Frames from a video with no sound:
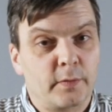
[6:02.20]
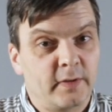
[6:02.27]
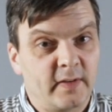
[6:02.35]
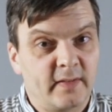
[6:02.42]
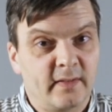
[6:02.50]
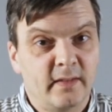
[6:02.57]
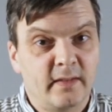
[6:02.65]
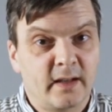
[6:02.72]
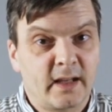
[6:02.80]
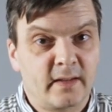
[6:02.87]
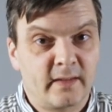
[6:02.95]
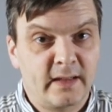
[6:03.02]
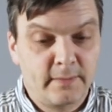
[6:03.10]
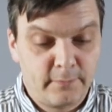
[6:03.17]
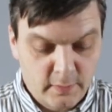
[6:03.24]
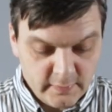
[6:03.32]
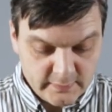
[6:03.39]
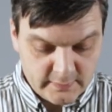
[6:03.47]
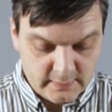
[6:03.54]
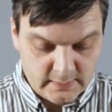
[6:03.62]
resistant against leaf
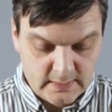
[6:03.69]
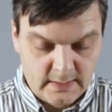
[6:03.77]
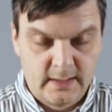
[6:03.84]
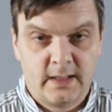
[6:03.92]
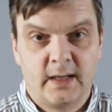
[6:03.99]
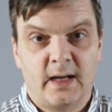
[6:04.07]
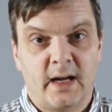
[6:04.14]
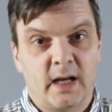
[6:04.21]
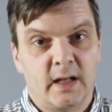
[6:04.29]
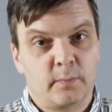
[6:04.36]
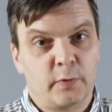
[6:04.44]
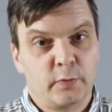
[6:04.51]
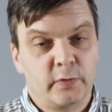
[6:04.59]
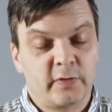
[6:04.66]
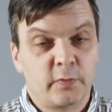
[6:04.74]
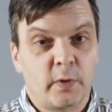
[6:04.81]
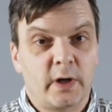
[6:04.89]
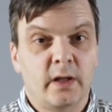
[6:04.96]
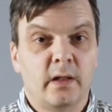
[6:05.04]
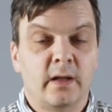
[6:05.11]
rust and produces
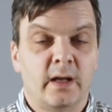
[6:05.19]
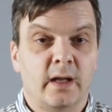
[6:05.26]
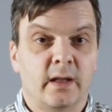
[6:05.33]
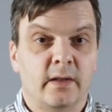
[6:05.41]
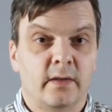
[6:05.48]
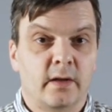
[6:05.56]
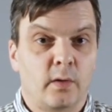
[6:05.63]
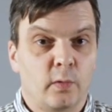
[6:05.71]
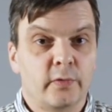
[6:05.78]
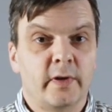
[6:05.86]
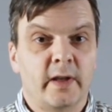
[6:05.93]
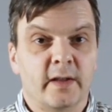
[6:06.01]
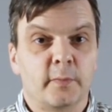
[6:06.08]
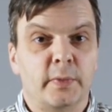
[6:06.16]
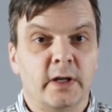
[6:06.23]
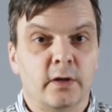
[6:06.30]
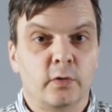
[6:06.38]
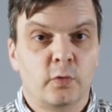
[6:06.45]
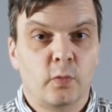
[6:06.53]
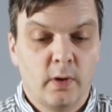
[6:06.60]
well and also has pretty
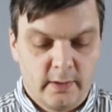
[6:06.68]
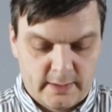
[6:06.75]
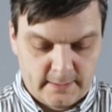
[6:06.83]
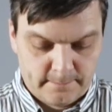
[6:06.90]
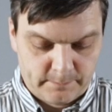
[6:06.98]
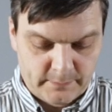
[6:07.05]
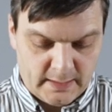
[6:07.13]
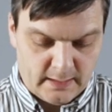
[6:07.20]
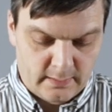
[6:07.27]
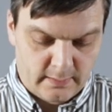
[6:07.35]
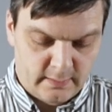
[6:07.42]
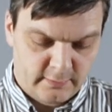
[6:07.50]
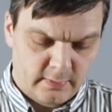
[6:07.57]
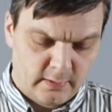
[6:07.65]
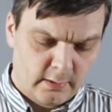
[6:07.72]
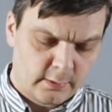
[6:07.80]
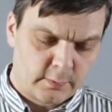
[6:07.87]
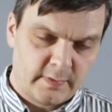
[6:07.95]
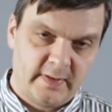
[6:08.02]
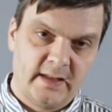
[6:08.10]
good quality. And there's a lot
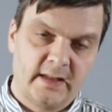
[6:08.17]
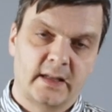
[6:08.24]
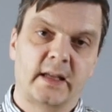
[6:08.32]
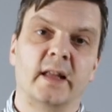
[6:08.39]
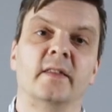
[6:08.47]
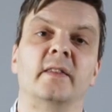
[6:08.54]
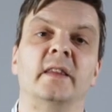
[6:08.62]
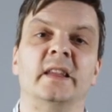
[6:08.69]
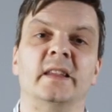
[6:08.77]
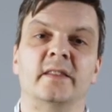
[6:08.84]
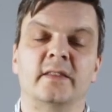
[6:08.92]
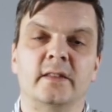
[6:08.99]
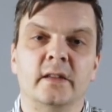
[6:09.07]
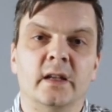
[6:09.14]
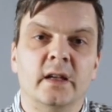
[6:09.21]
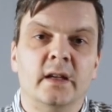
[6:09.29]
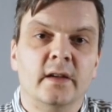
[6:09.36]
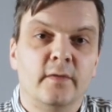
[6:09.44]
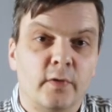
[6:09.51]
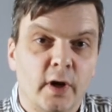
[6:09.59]
of critique against these
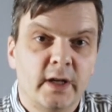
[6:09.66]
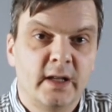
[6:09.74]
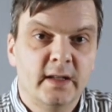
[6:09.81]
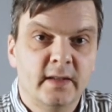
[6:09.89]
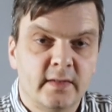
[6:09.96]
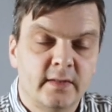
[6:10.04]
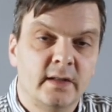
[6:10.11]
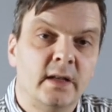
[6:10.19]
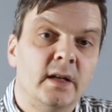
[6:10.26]
varieties,